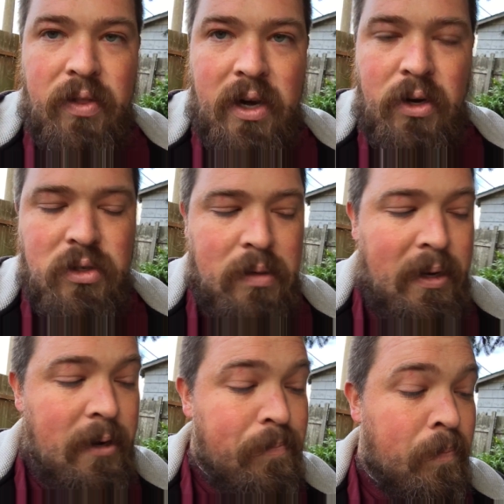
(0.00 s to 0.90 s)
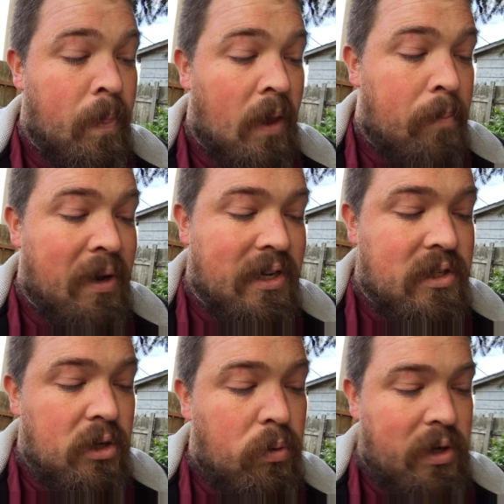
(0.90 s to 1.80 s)
than it used to be, but it's
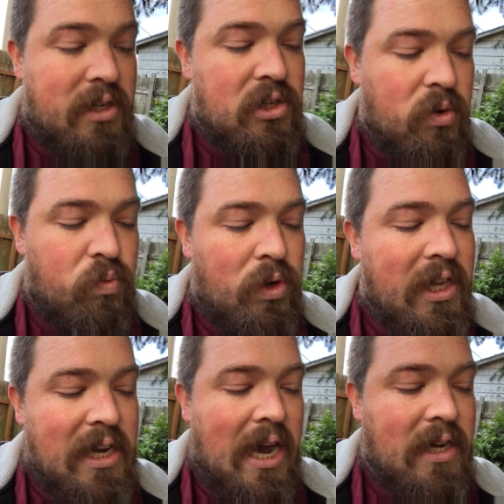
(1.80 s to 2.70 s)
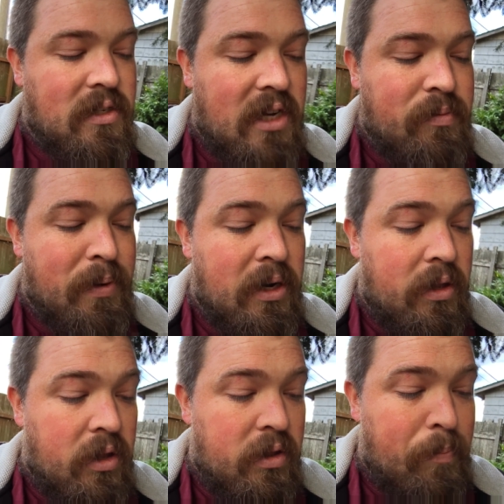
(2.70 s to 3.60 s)
still really nice. It's been,
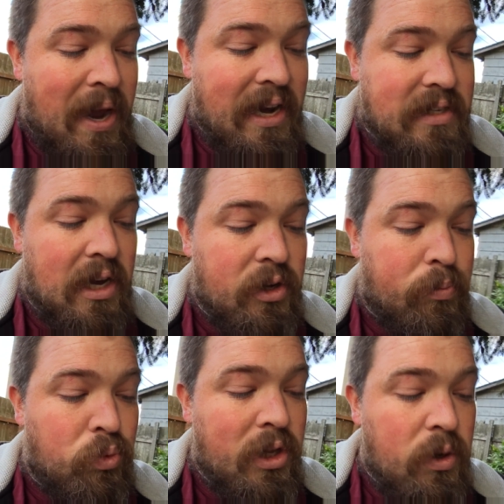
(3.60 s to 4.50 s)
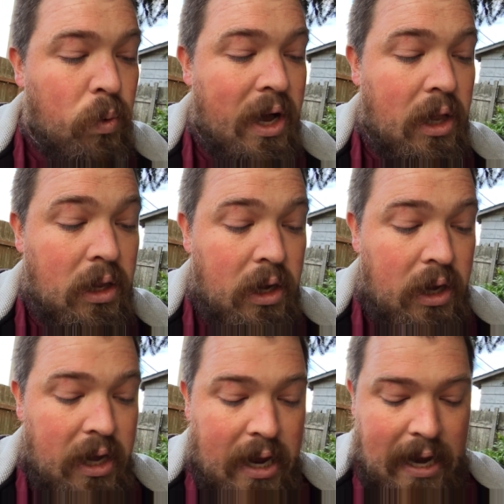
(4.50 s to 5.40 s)
the paint has held up really well,
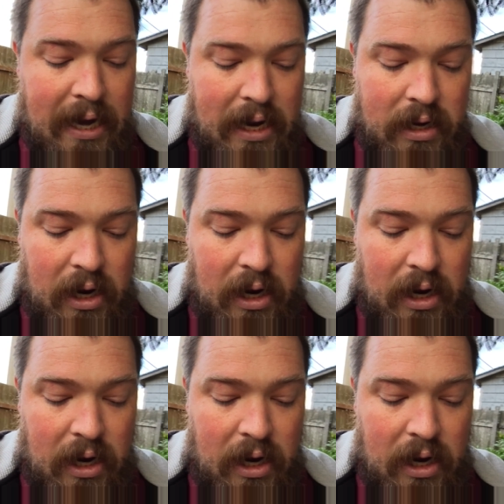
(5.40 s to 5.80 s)
and